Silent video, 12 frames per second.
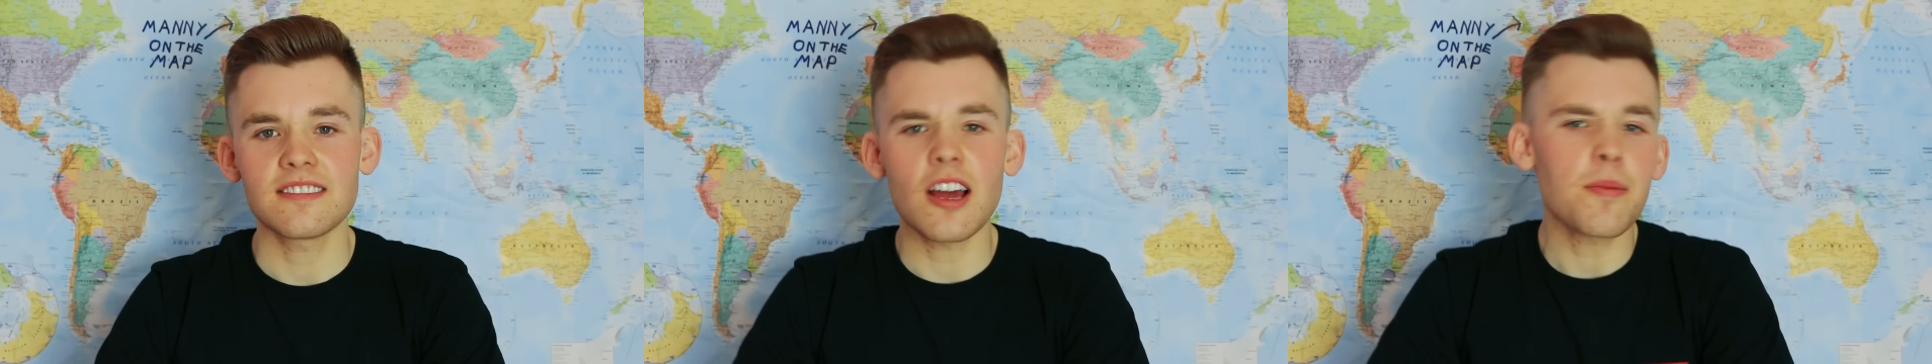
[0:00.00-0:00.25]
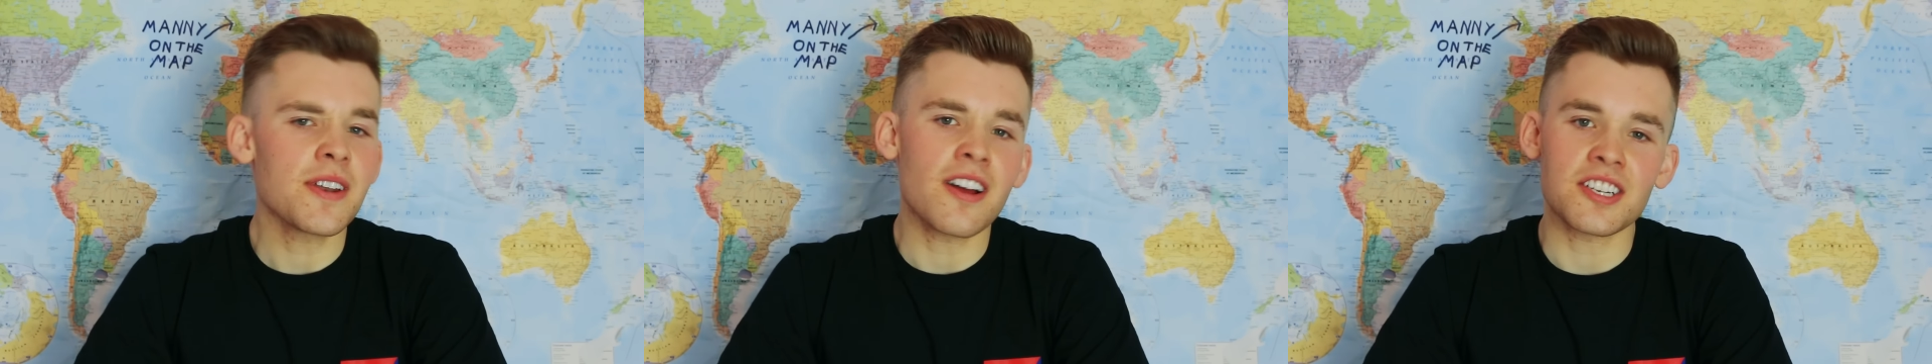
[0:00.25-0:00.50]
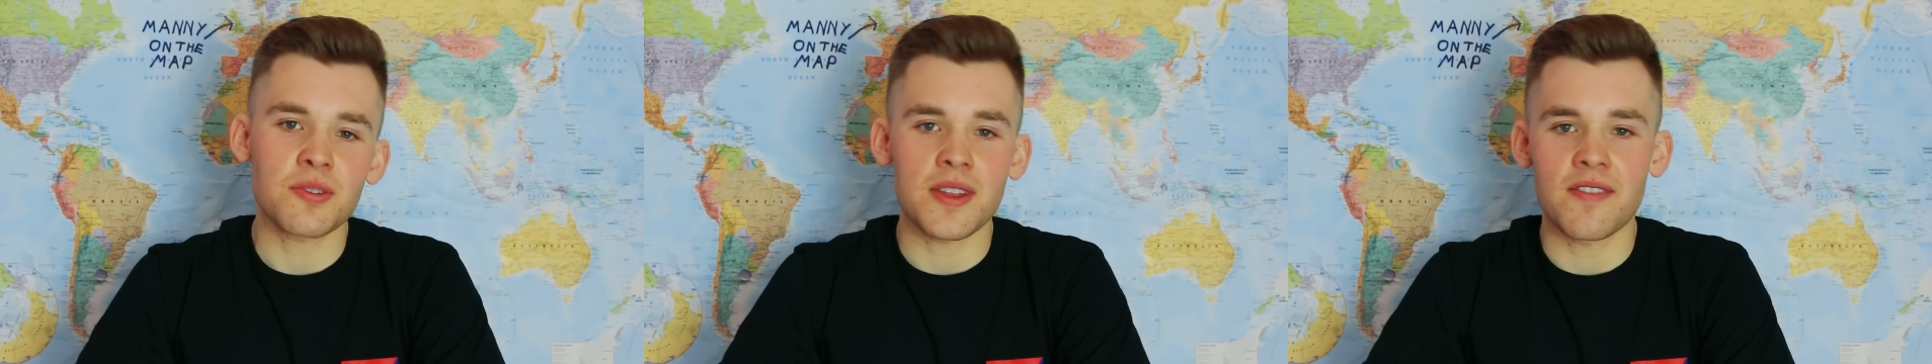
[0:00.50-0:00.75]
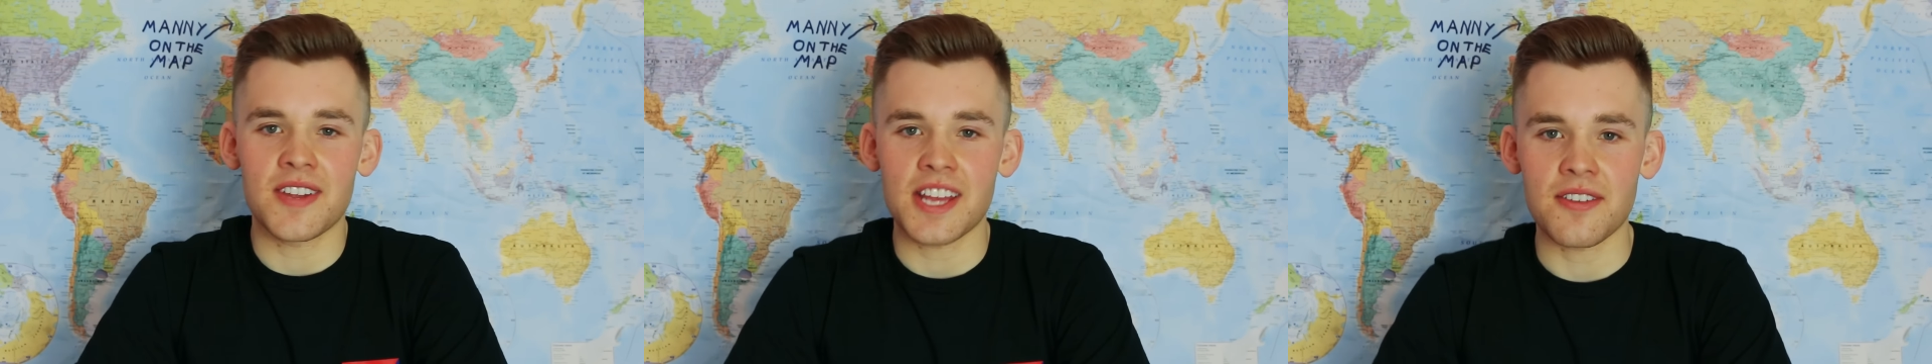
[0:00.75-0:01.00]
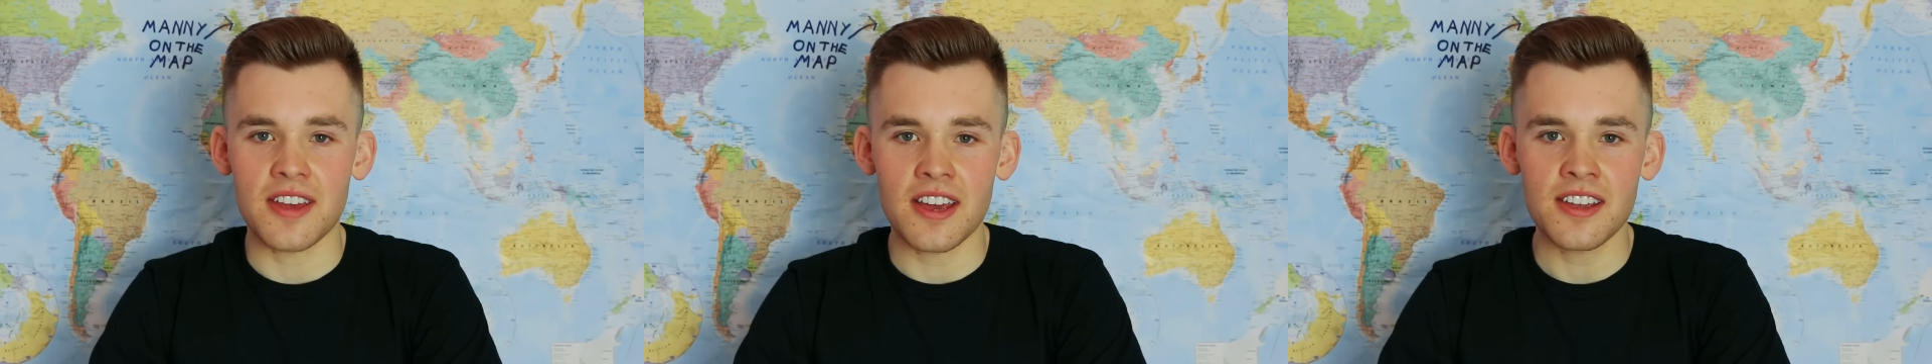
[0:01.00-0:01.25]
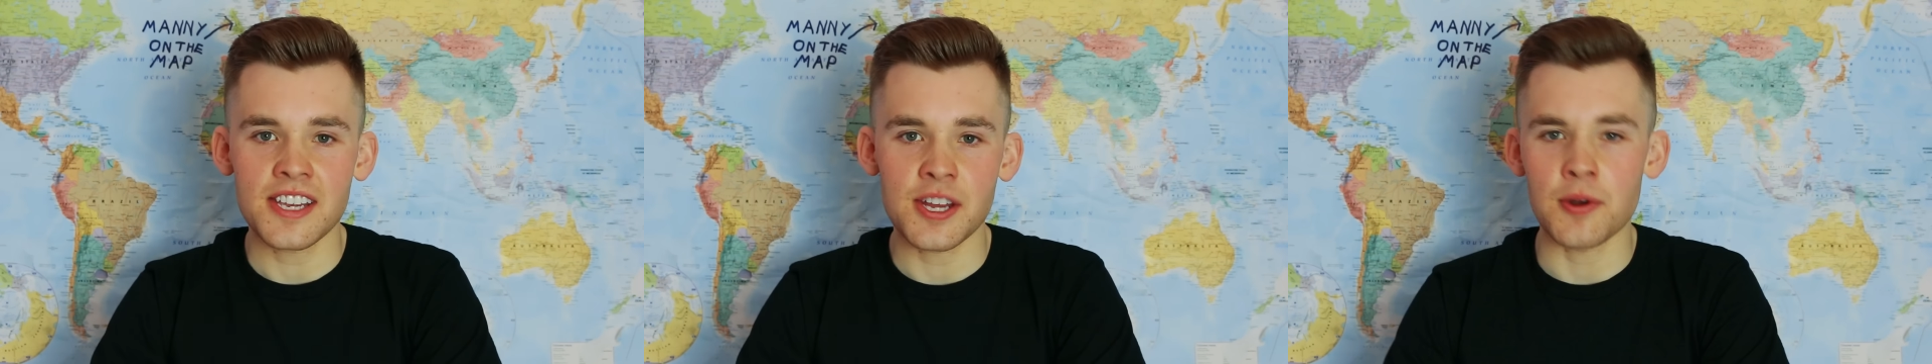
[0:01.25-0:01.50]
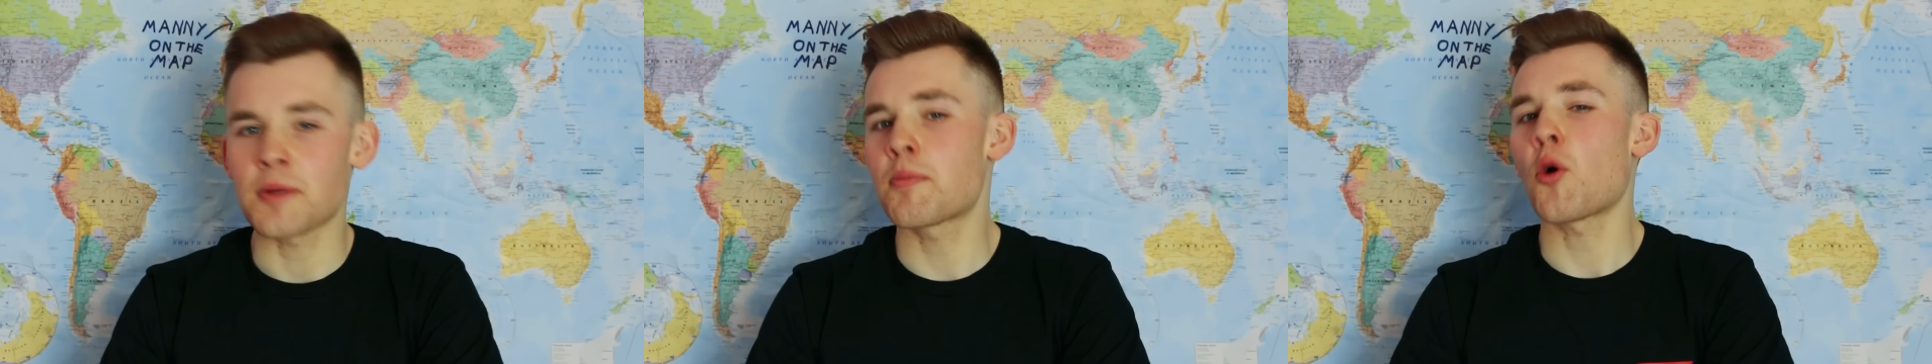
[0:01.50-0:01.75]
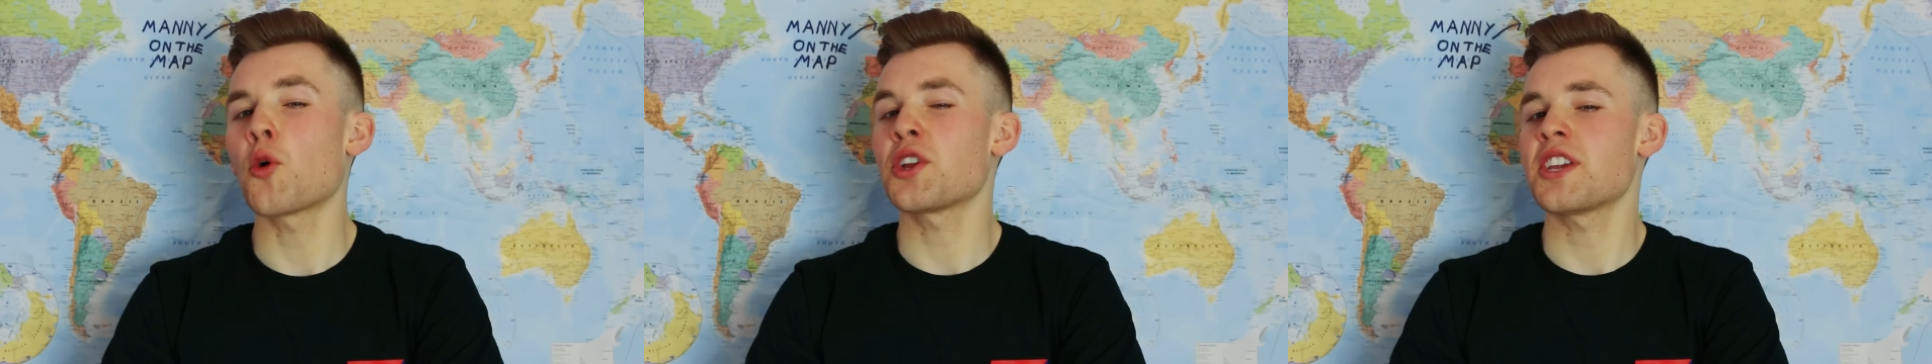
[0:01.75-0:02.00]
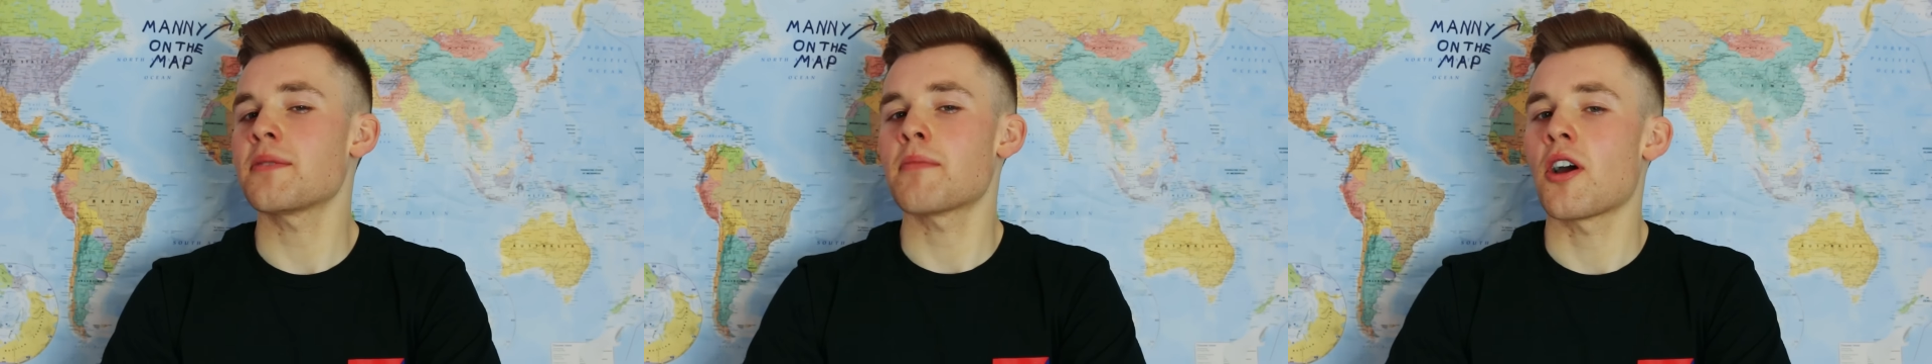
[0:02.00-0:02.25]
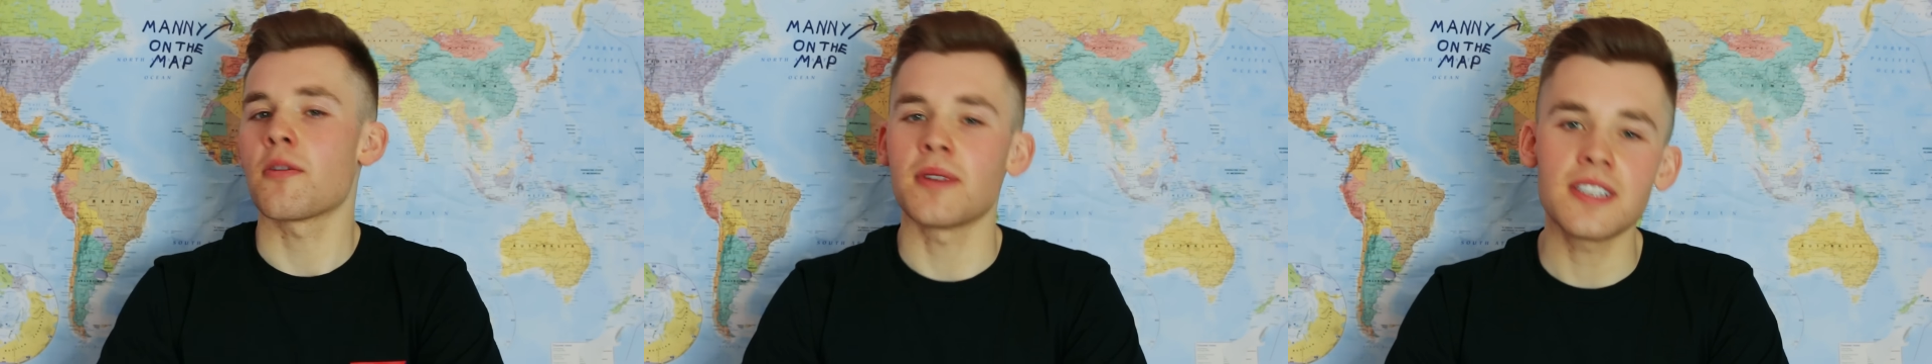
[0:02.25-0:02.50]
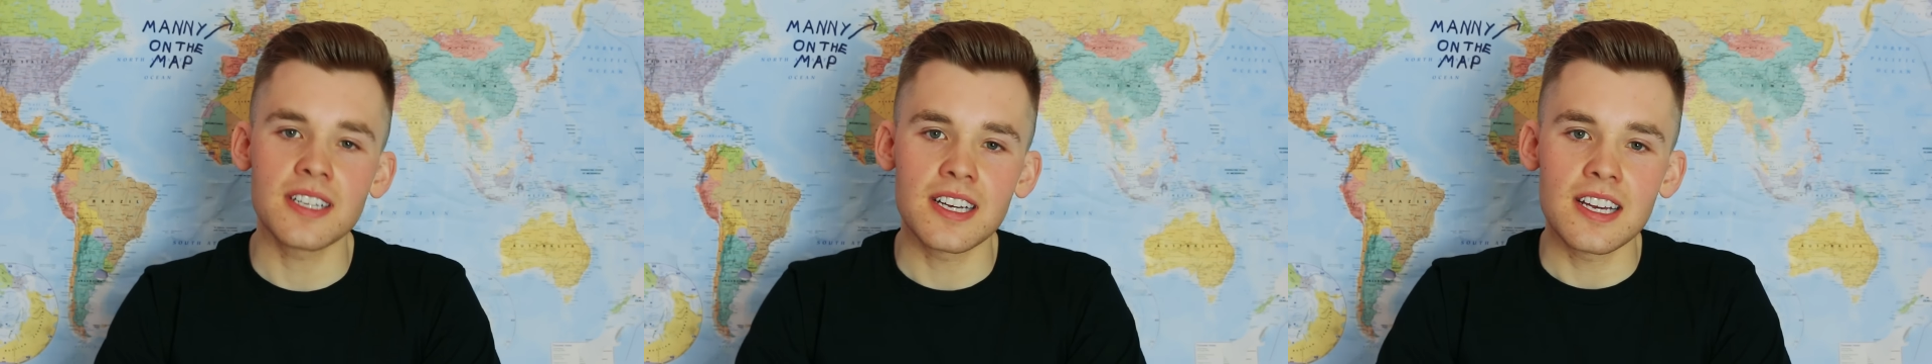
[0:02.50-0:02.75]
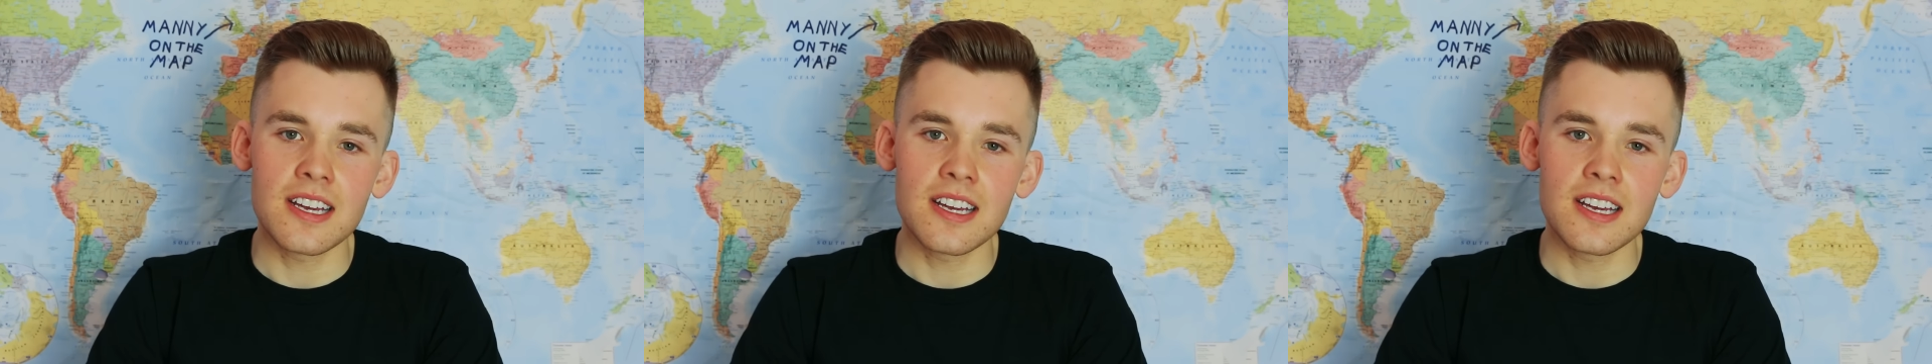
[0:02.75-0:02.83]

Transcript: Now, it'd be nice to end the video there, you know, in a poignant moment.